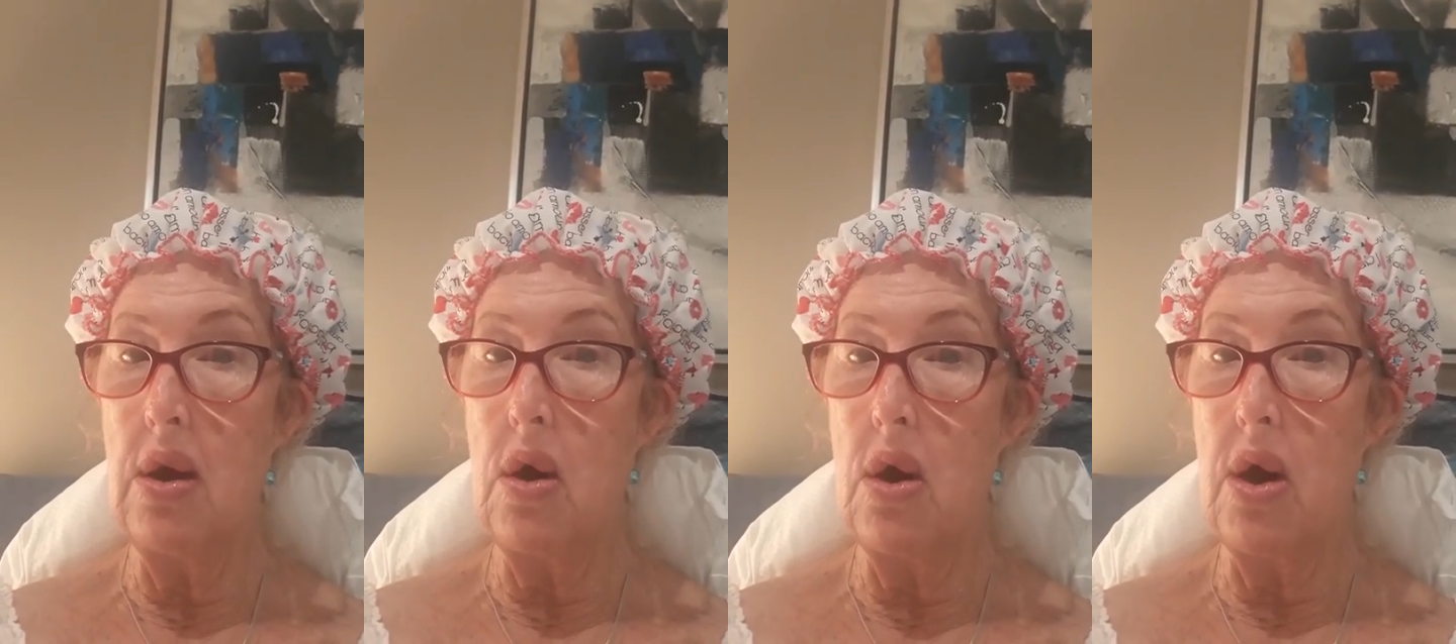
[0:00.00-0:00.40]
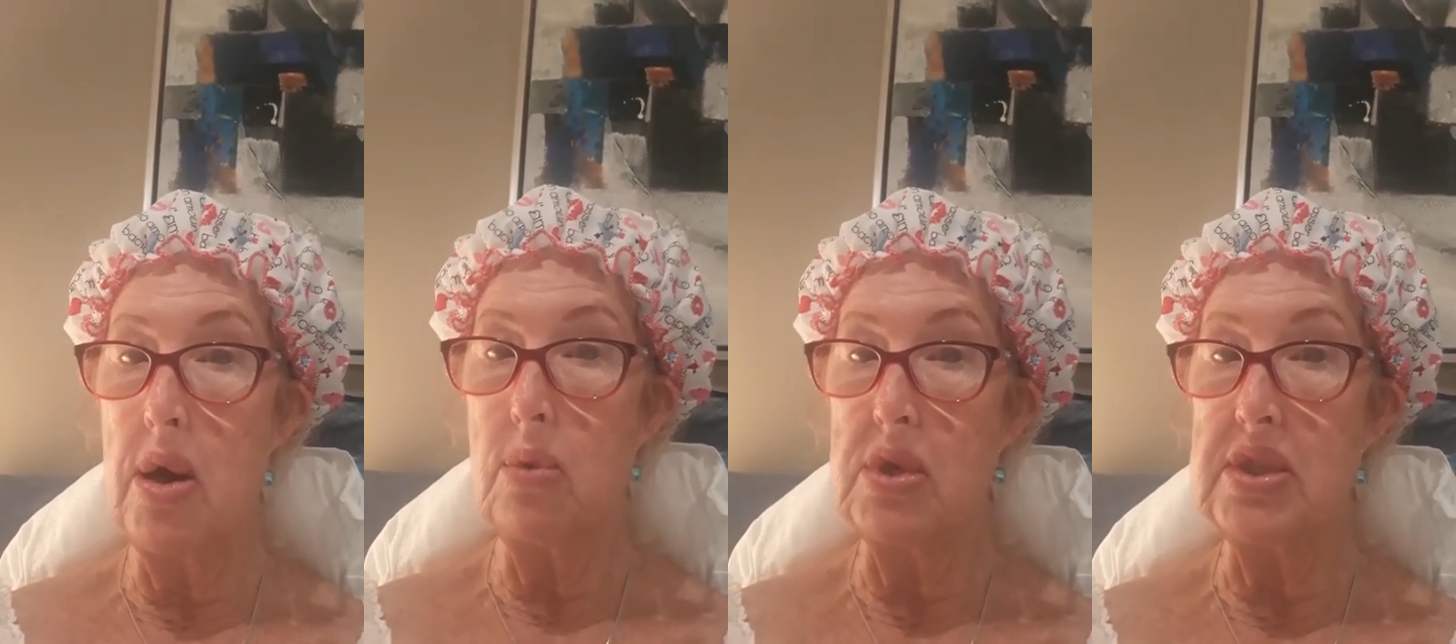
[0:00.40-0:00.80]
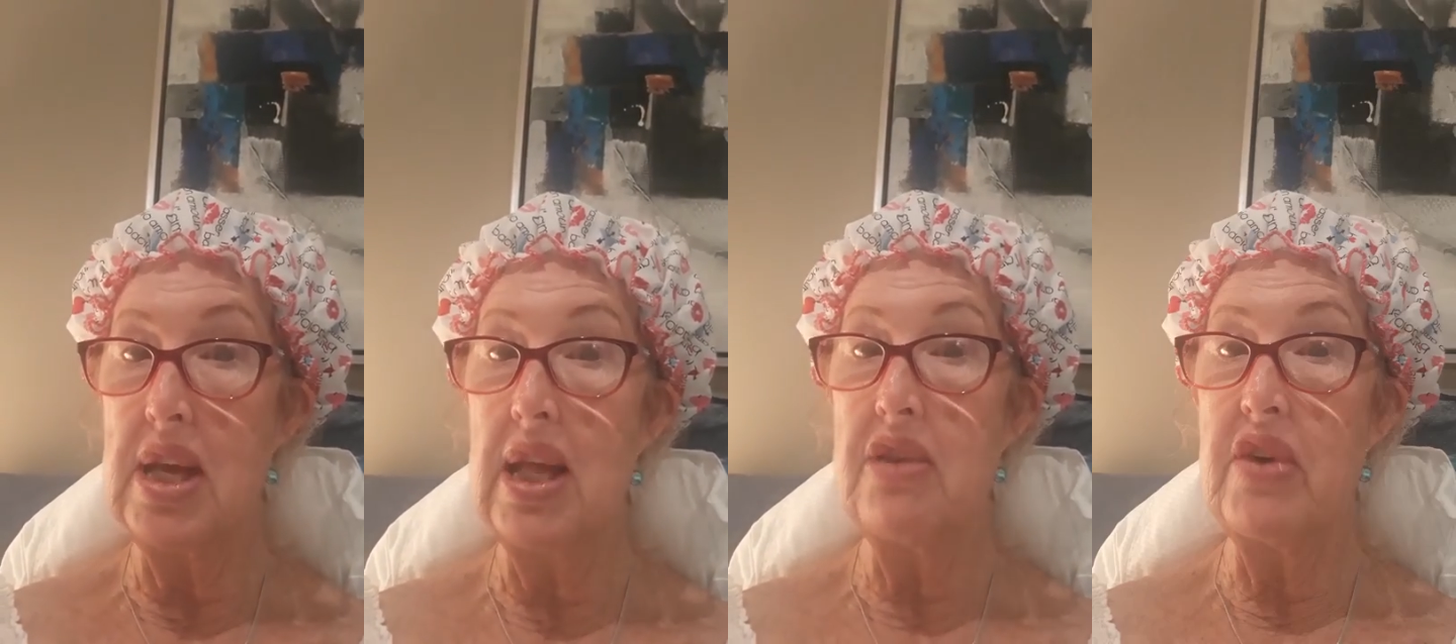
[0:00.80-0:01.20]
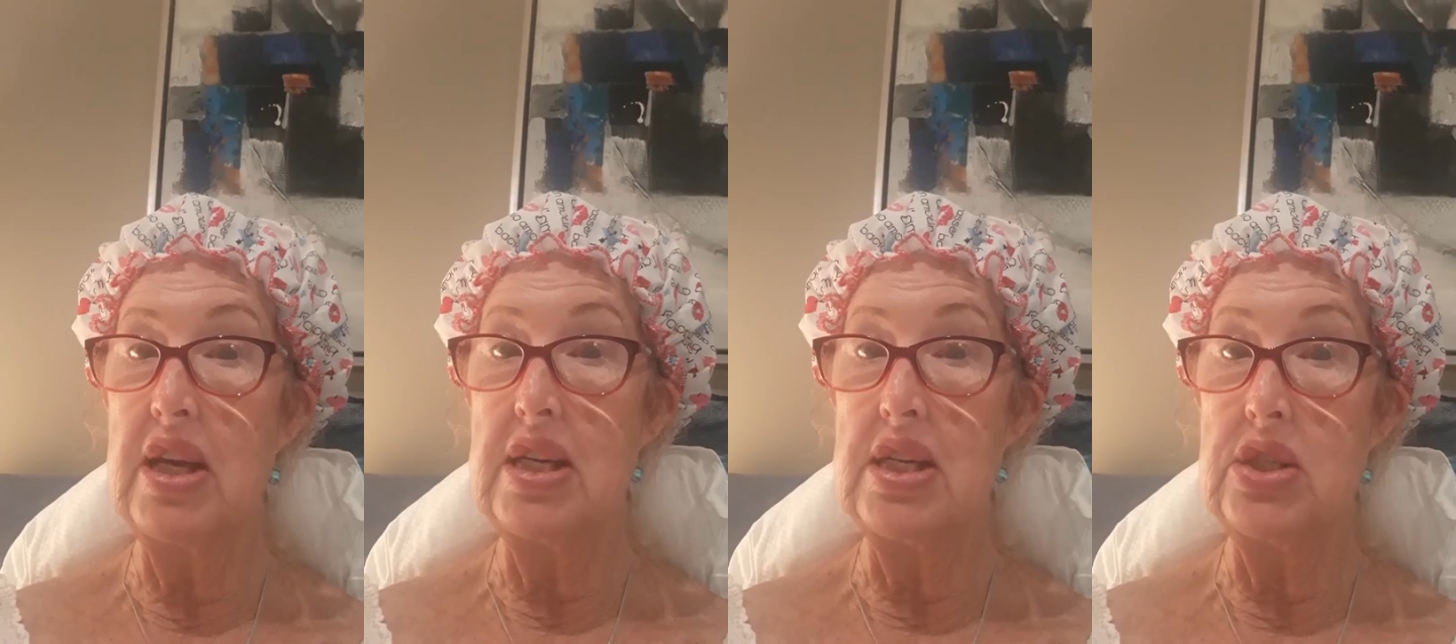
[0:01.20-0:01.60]
I was
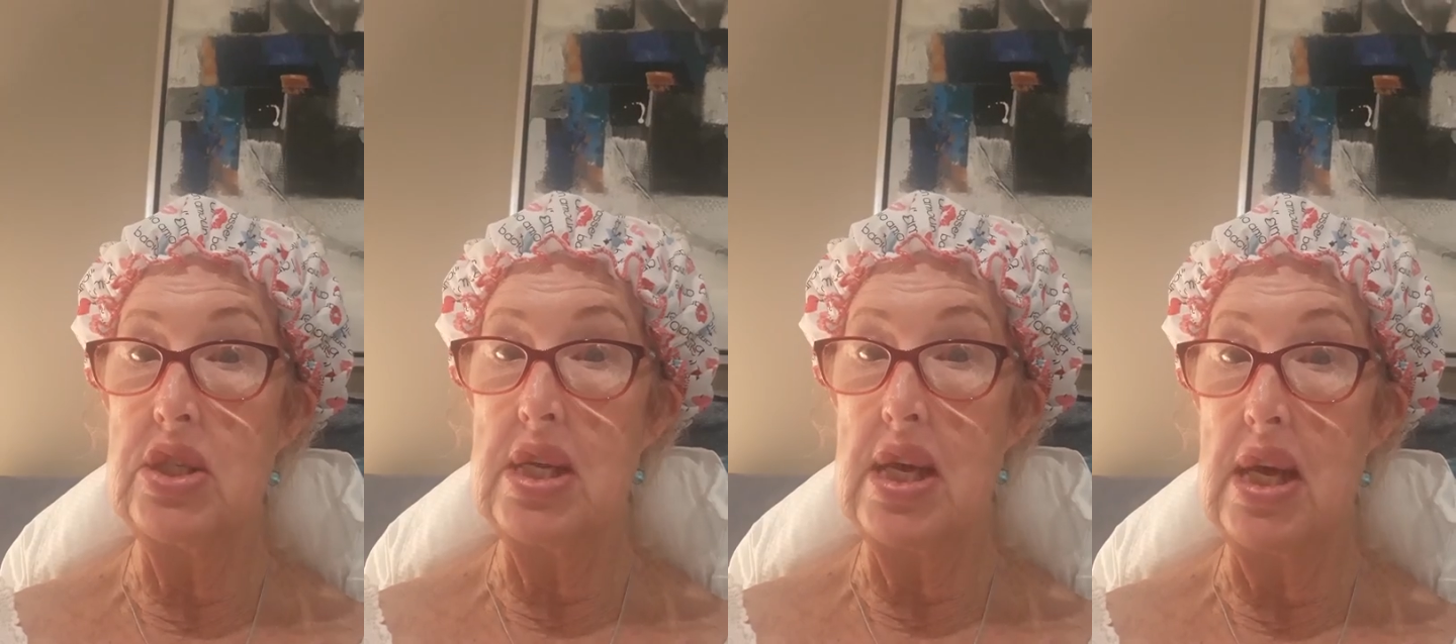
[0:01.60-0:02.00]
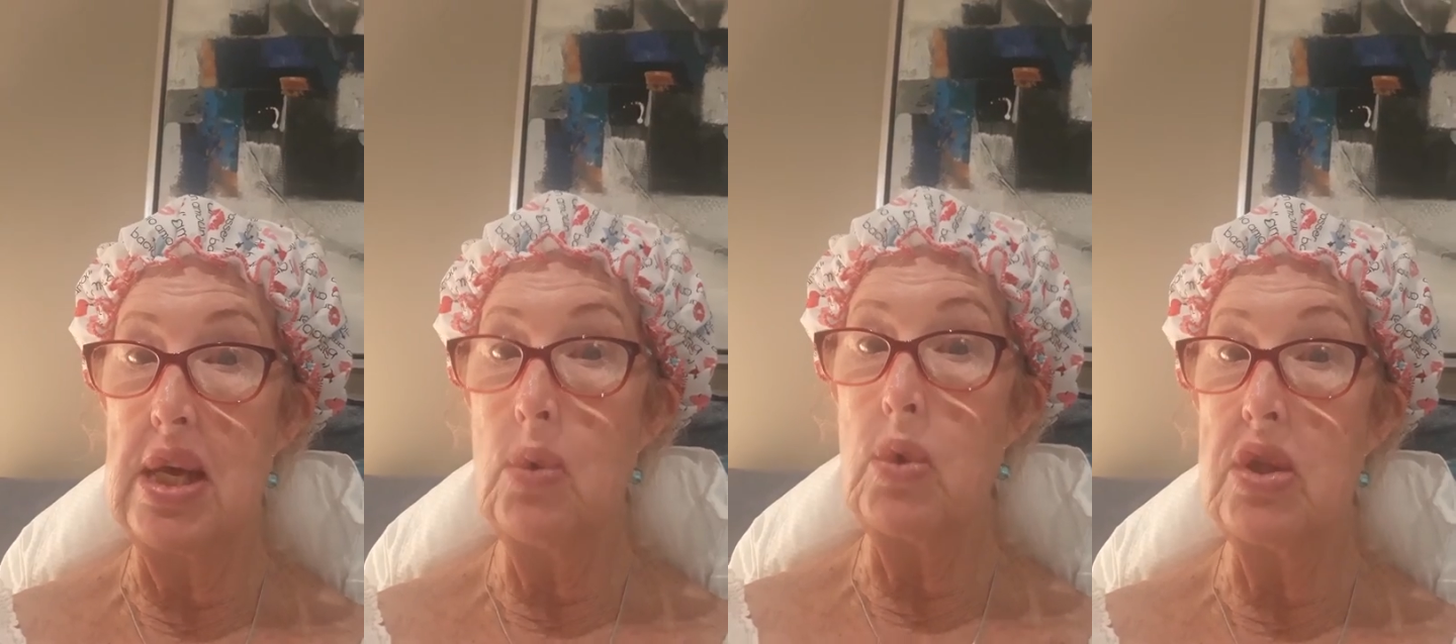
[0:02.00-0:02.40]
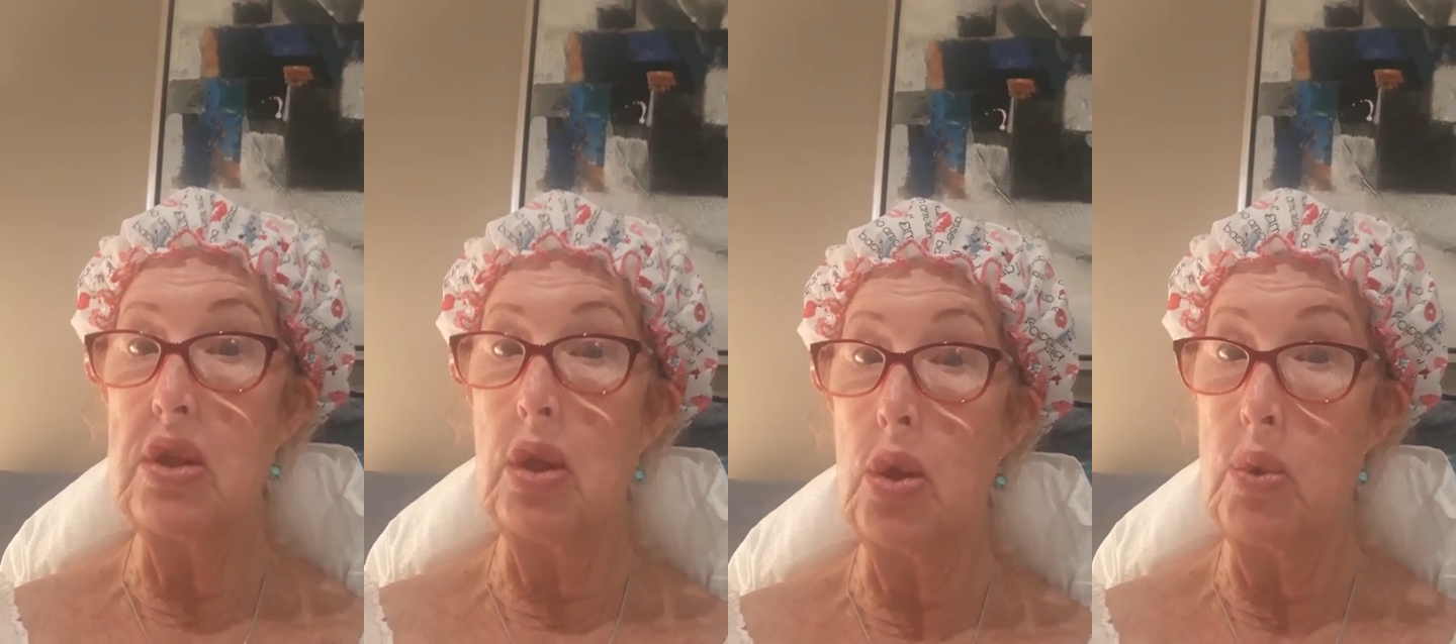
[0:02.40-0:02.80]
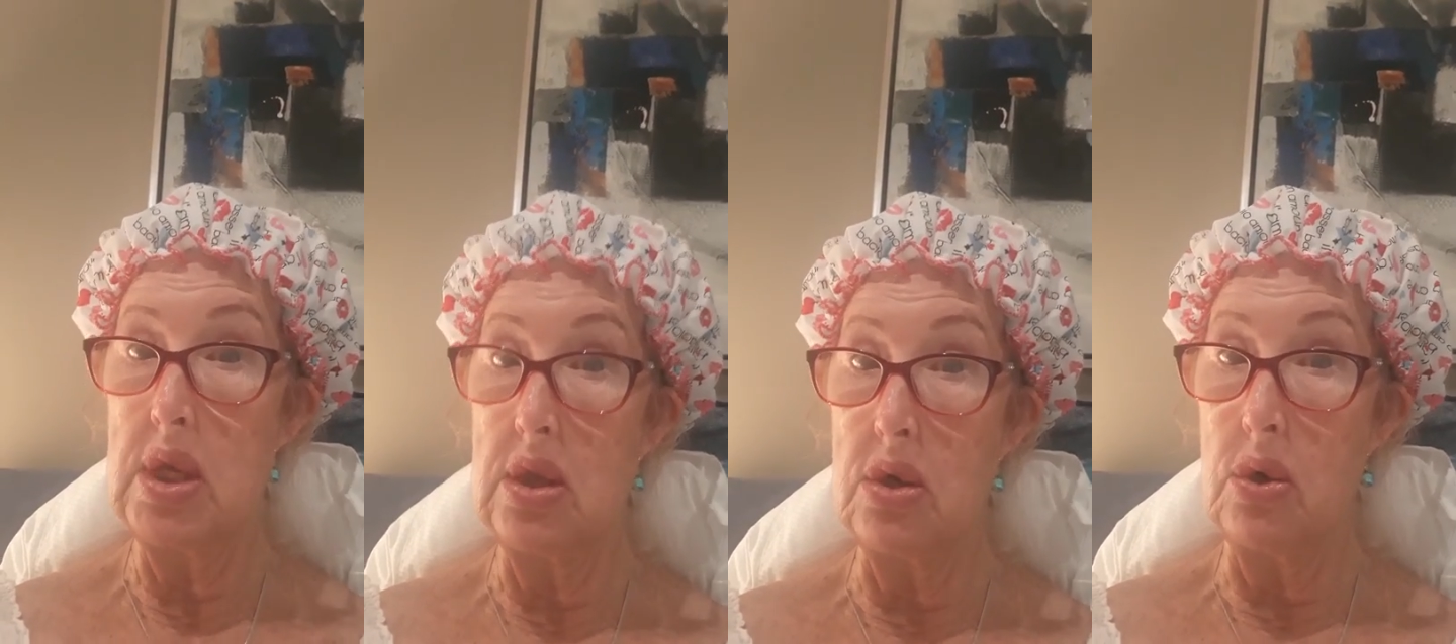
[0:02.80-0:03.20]
elevated into the air with Louie
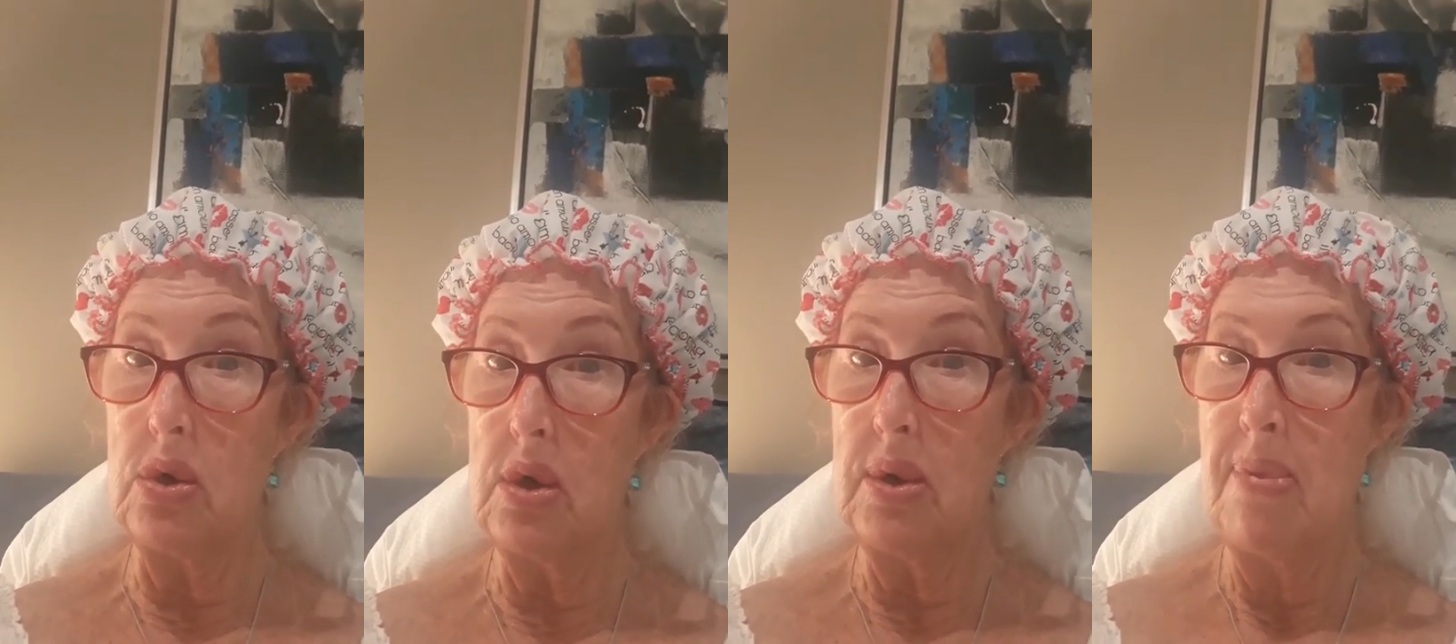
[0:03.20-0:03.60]
the dog.